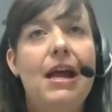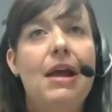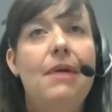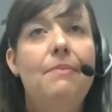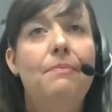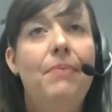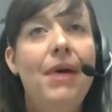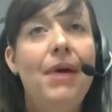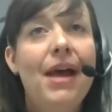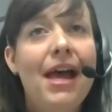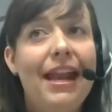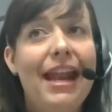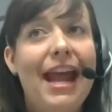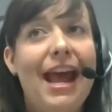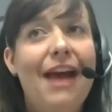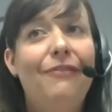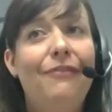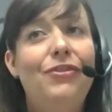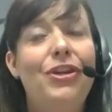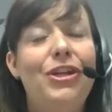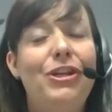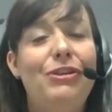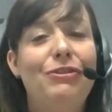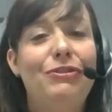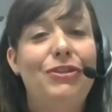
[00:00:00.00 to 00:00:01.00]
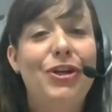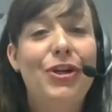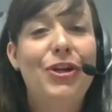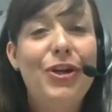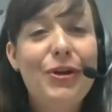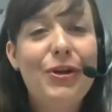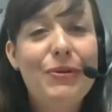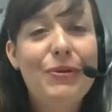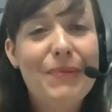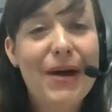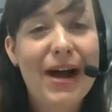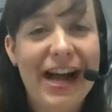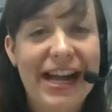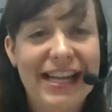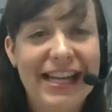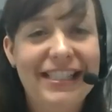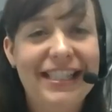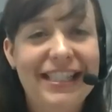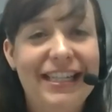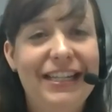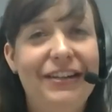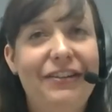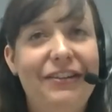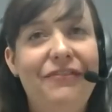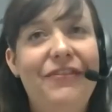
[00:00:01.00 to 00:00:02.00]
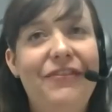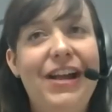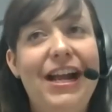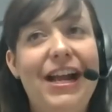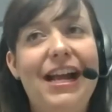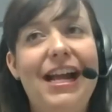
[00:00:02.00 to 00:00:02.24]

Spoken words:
But after you turn positive,